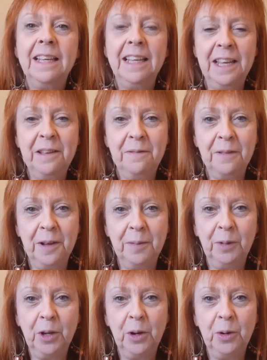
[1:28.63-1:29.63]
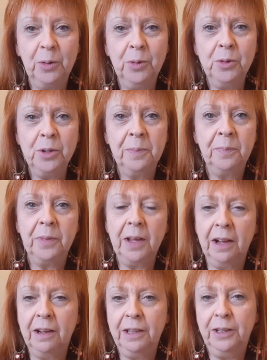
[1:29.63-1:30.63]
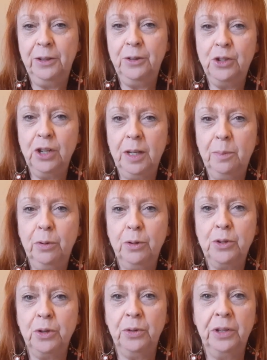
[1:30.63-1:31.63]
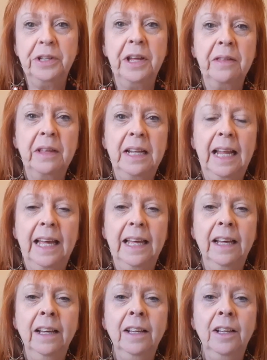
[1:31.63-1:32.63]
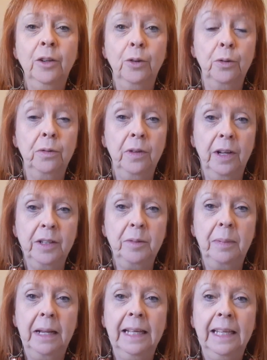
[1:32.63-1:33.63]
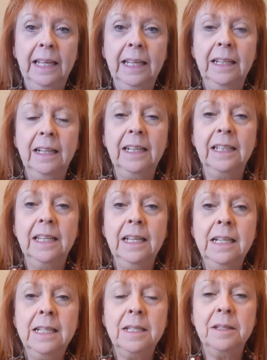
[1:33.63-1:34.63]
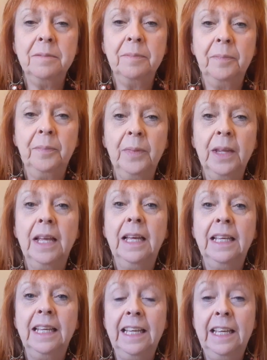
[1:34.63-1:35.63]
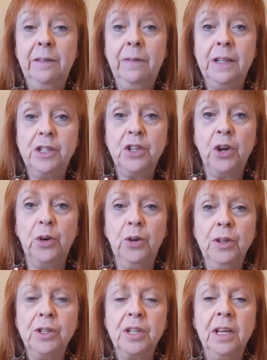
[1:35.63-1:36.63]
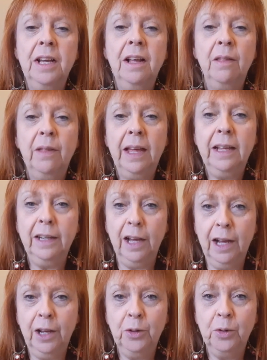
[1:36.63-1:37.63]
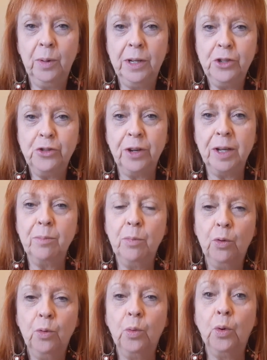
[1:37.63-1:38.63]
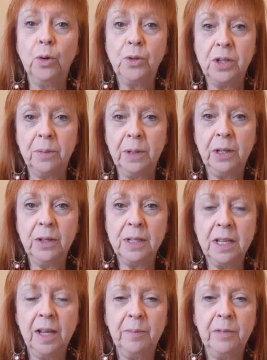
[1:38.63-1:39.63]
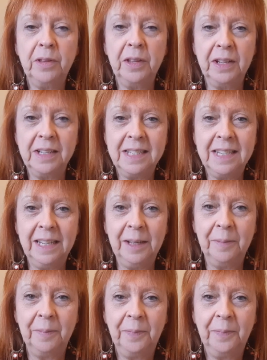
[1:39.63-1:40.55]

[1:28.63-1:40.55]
If I'm cold, I usually put on another layer or find a blanket like this. If it's hot, then I always drink more water because I'm thirsty.